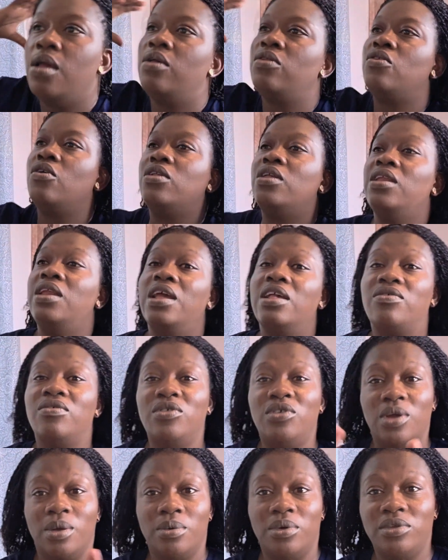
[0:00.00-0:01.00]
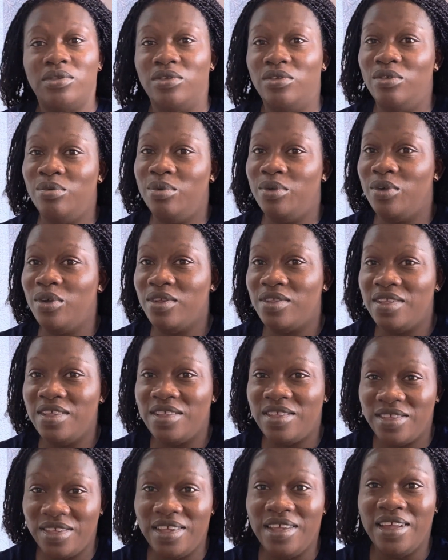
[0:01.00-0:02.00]
So the next video I'm going to do, because
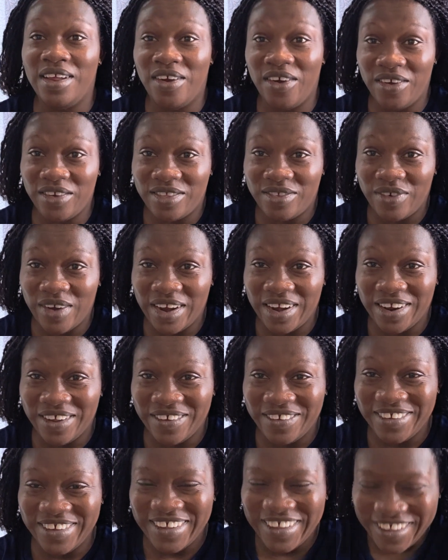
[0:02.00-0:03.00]
it hurts right now.